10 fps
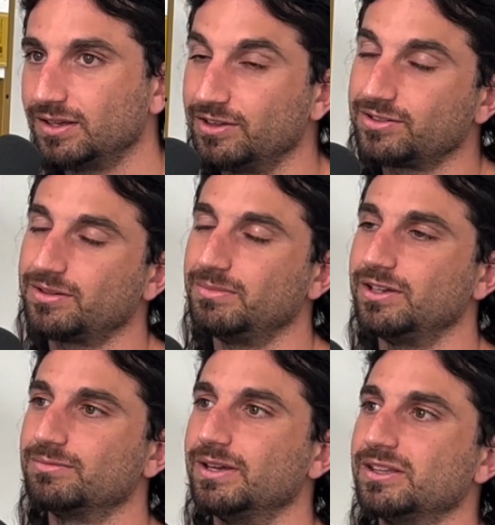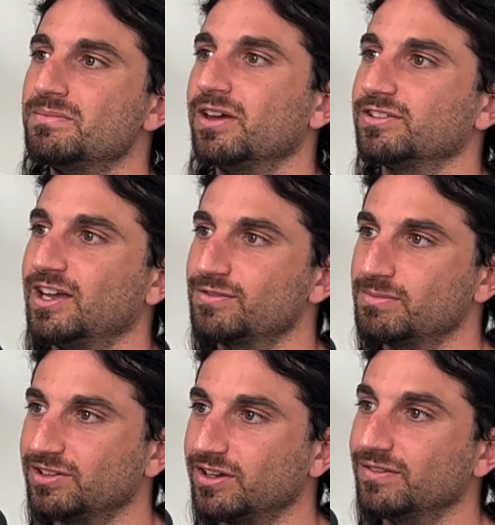this to me is making the best life for
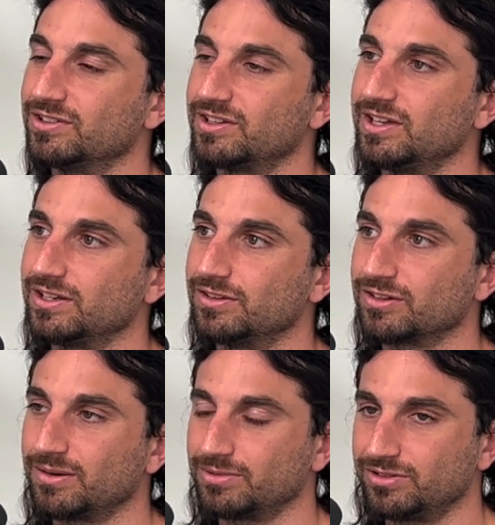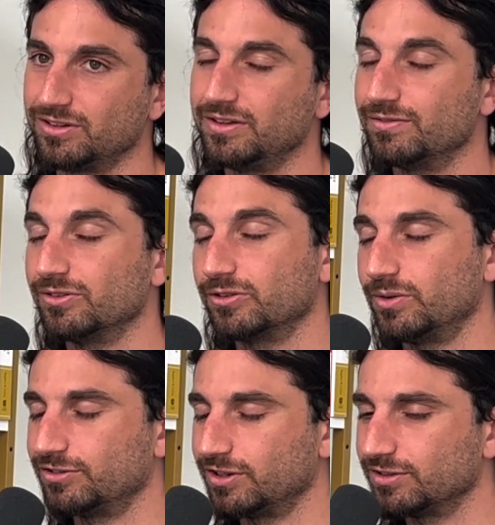myself is taking this opportunity for a
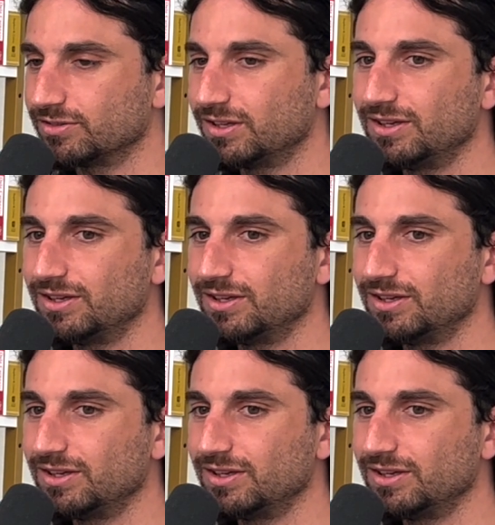career change